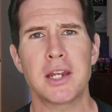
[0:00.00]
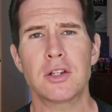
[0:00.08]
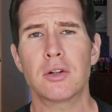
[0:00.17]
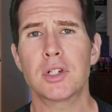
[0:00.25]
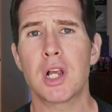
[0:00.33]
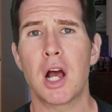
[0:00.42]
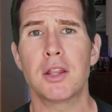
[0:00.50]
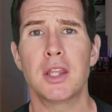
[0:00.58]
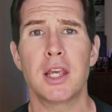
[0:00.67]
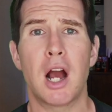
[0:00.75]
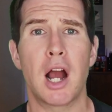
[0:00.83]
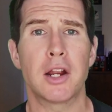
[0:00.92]
centers on
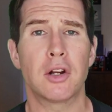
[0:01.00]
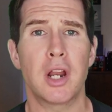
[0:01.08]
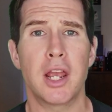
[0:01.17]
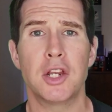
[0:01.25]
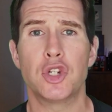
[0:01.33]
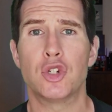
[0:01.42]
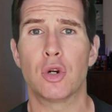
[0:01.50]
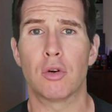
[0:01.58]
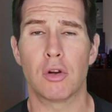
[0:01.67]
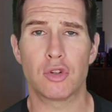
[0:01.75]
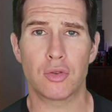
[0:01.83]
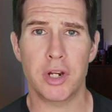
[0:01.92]
the Iron Age
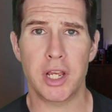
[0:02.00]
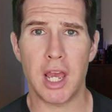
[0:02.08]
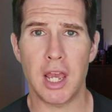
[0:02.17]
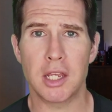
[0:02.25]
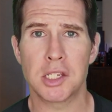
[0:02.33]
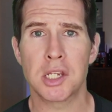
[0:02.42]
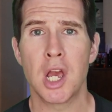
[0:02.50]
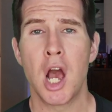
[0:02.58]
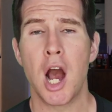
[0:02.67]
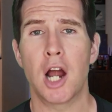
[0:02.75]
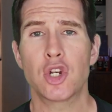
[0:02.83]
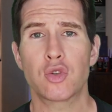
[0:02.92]
Durotriges,
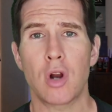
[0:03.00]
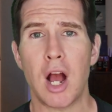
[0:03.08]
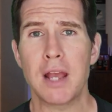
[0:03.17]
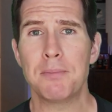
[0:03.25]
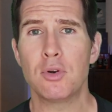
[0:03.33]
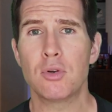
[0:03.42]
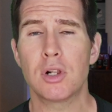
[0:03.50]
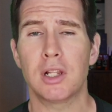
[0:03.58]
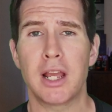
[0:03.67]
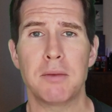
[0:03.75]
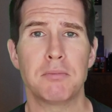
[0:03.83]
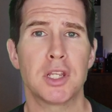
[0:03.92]
a tribe who
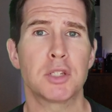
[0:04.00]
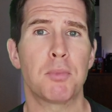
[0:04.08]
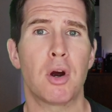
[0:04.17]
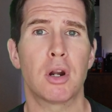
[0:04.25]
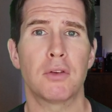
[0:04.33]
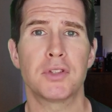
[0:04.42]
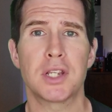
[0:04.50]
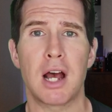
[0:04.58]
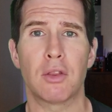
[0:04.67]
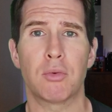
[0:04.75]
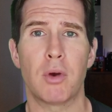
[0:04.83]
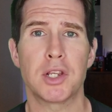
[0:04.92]
claimed this part of
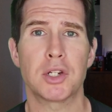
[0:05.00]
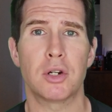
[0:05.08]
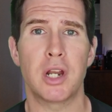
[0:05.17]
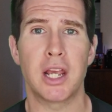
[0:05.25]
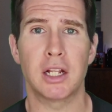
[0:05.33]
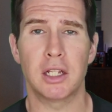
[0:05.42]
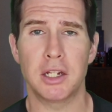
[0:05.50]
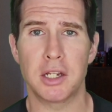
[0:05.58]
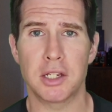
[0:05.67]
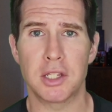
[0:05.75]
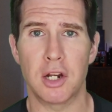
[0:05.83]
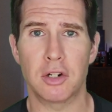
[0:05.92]
southwestern England
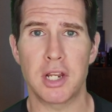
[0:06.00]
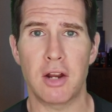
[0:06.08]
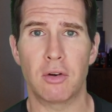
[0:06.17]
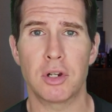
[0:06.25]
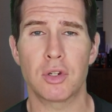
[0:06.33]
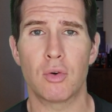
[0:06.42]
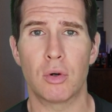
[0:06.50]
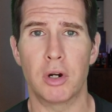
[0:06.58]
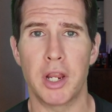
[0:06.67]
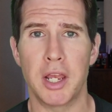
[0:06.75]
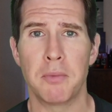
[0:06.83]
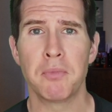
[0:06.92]
as their
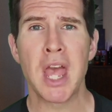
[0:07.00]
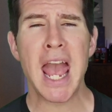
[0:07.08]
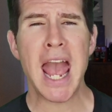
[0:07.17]
territory